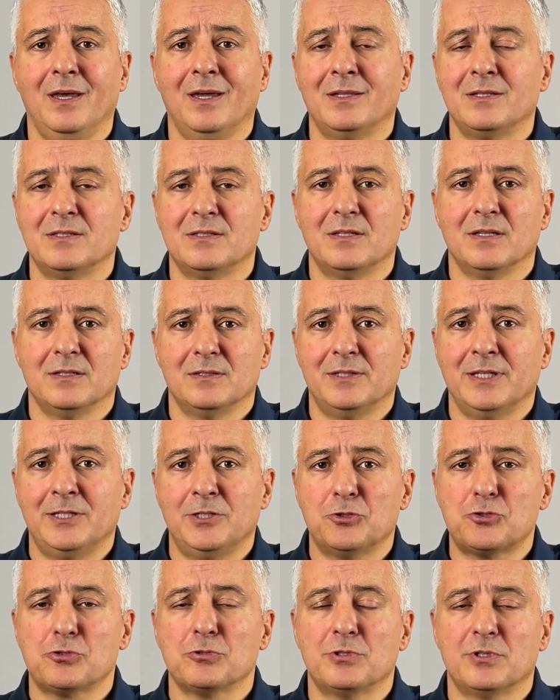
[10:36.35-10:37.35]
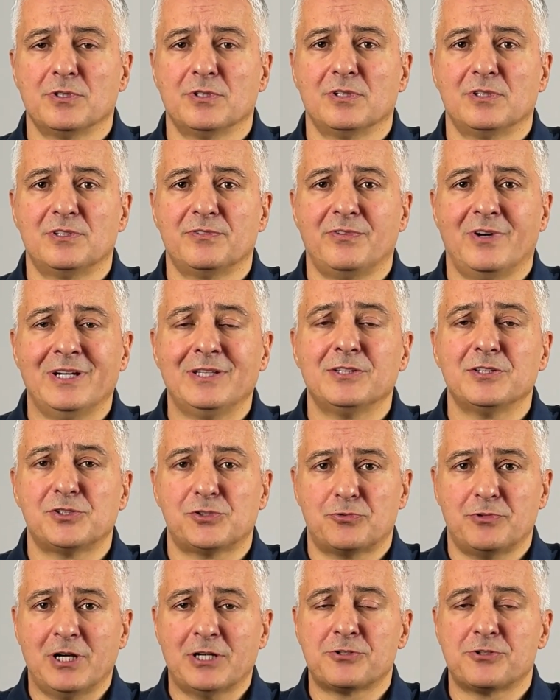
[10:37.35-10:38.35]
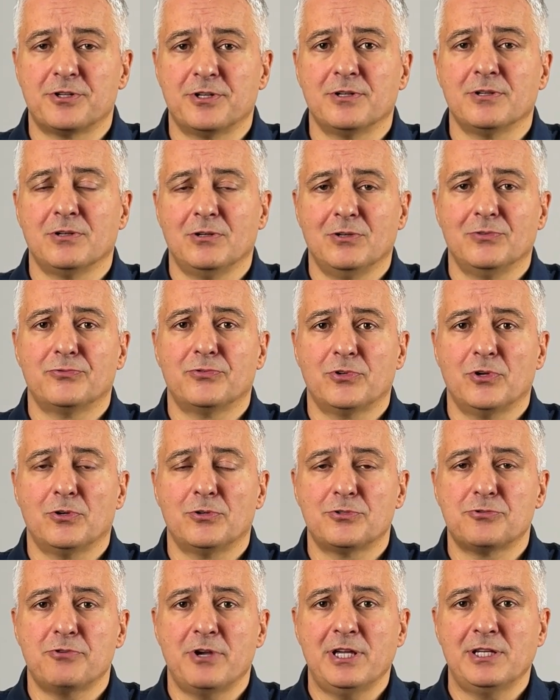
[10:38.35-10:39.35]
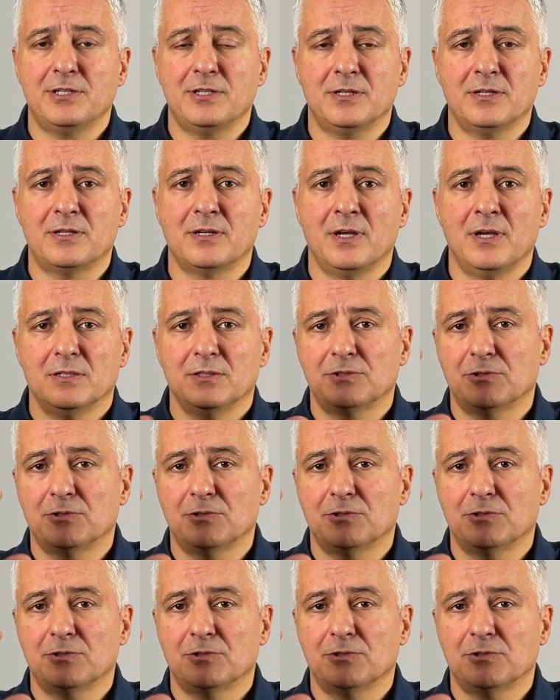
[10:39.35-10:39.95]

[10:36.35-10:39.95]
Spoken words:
And then you should define the structure of your training.